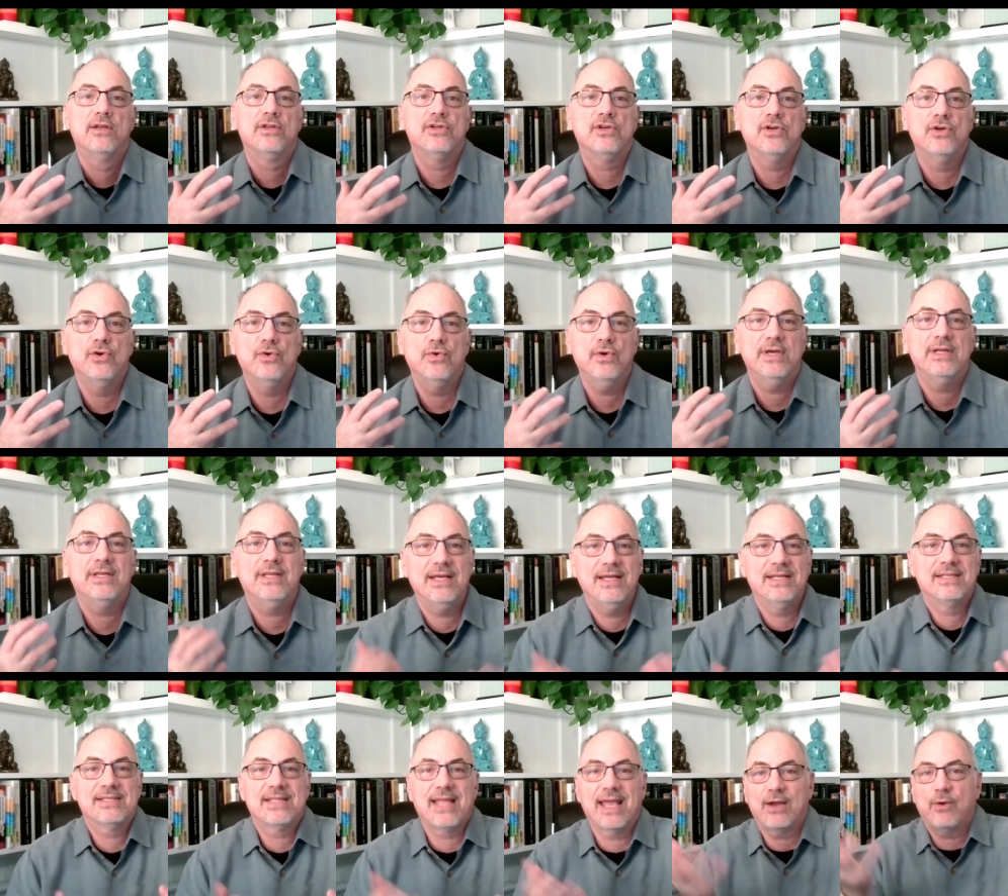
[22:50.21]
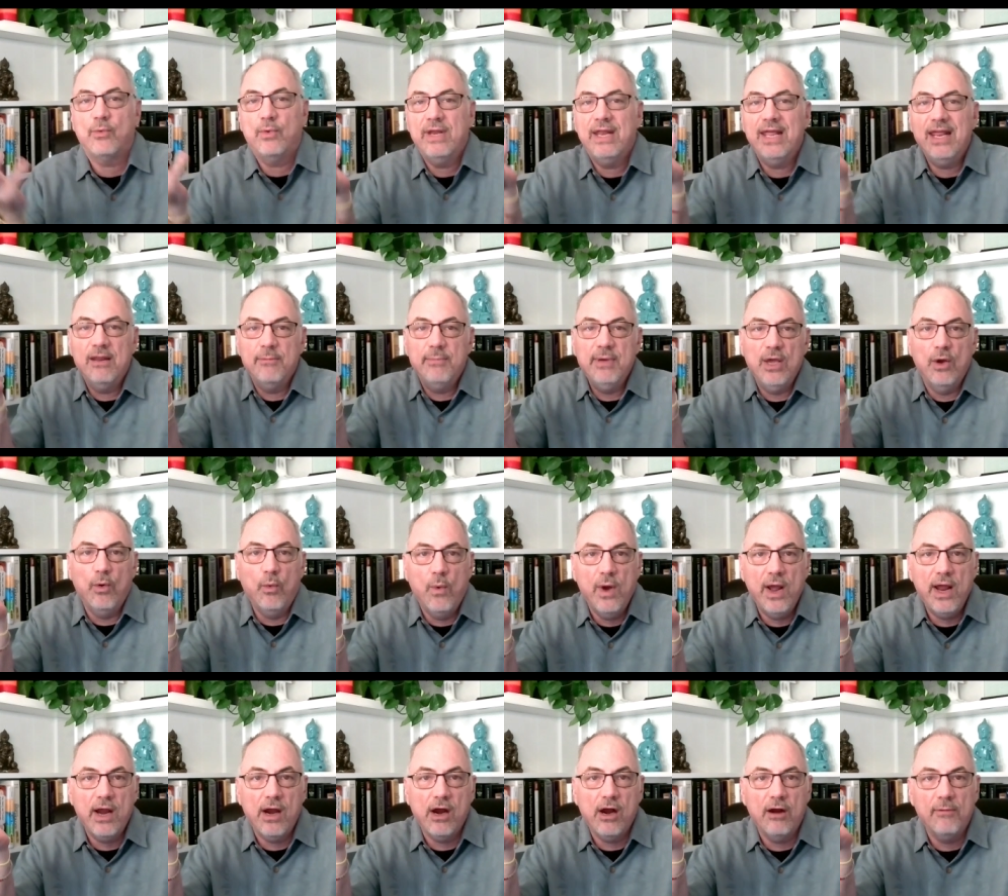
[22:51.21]
to it, it's like we need to be
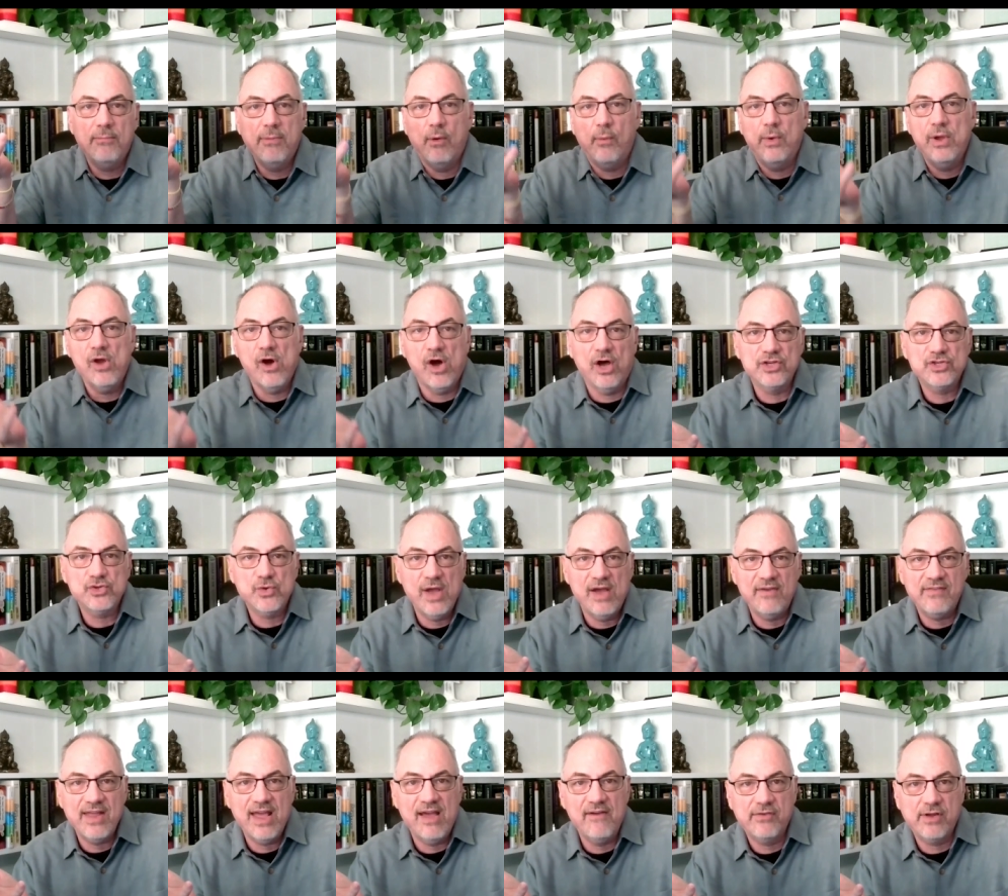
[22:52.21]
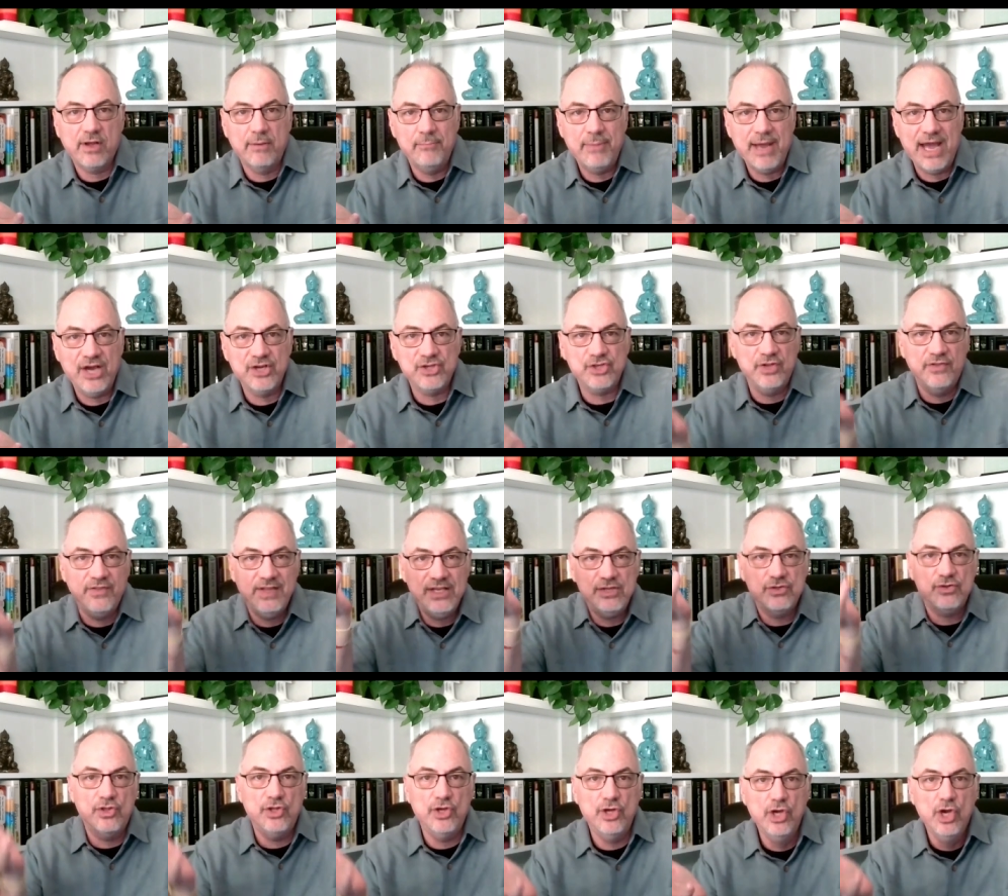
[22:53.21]
aware but we also have to have compassion
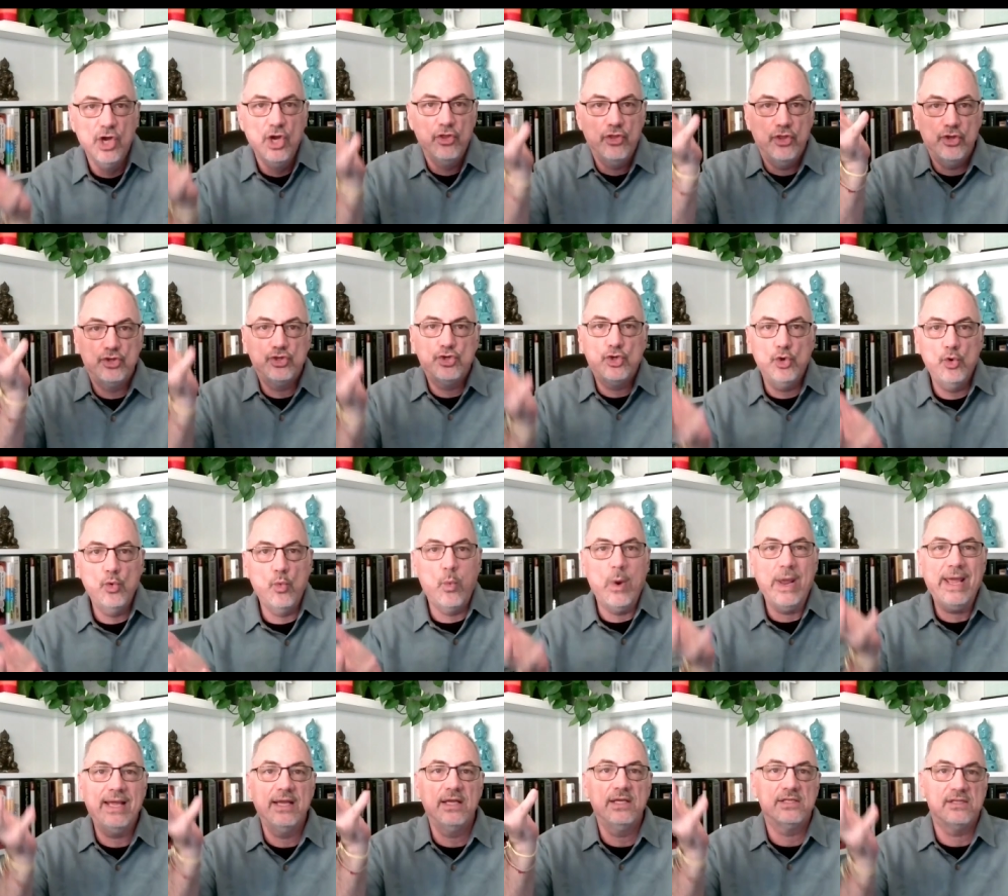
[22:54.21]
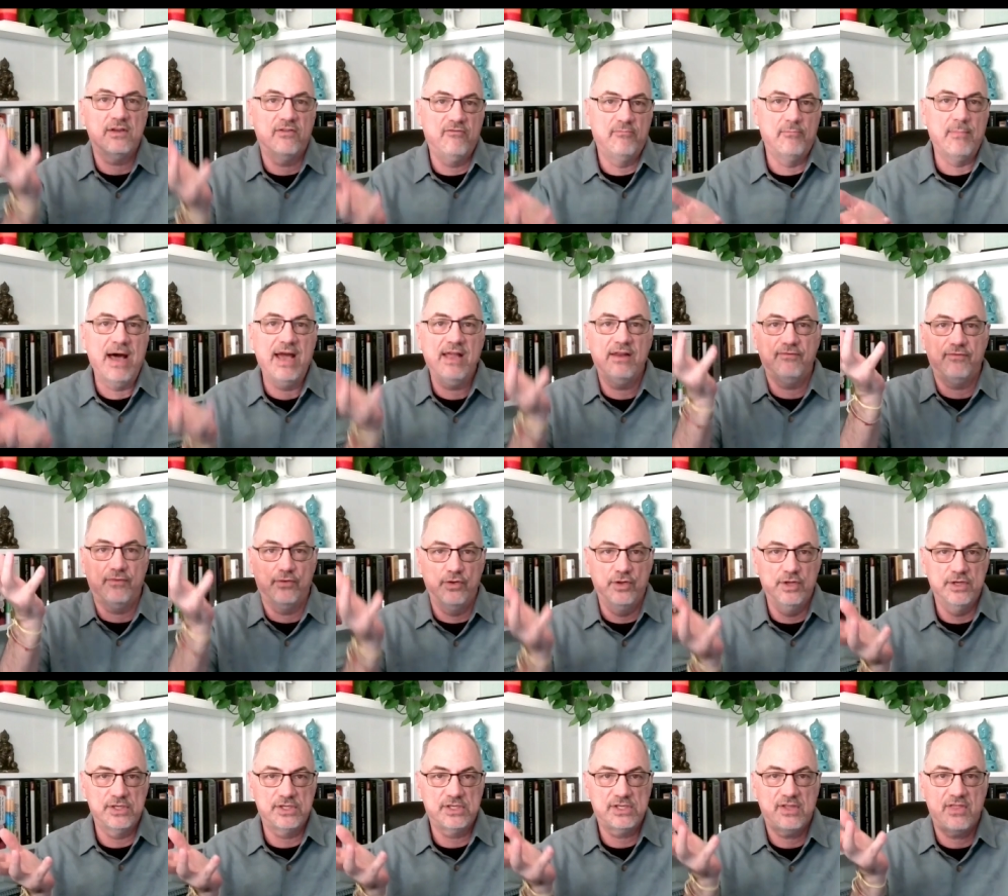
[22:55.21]
these are the the two wings of
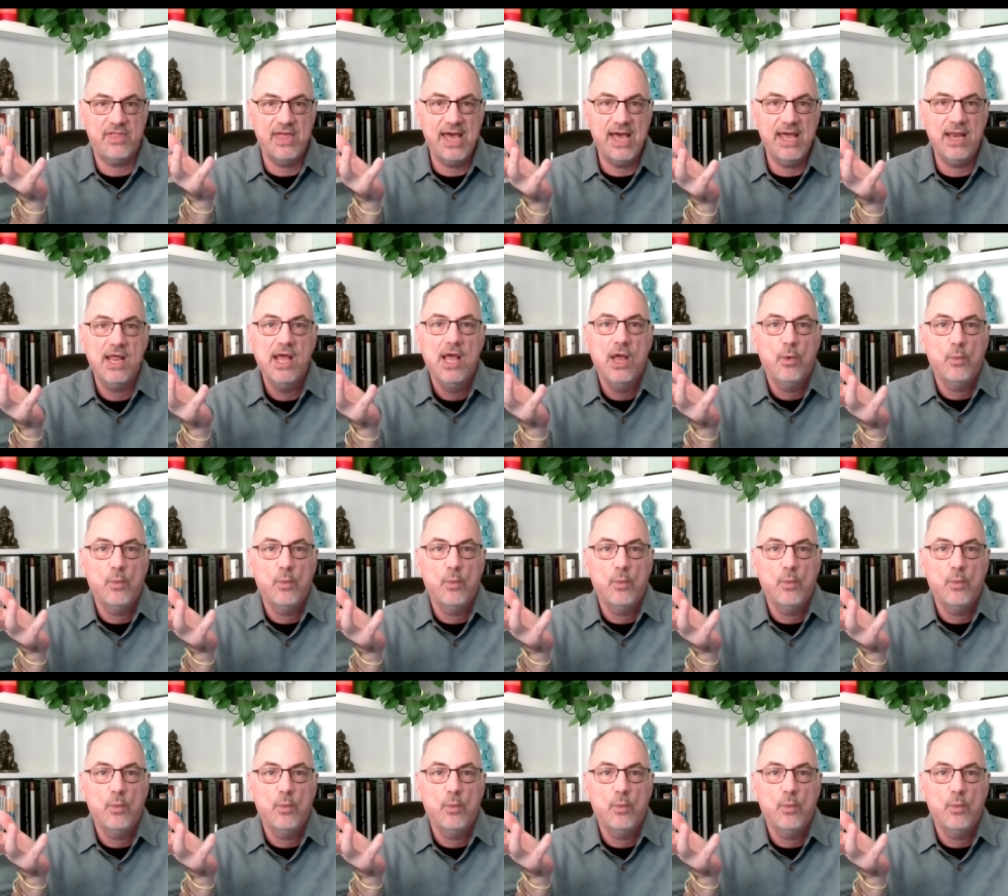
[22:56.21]
mindfulness that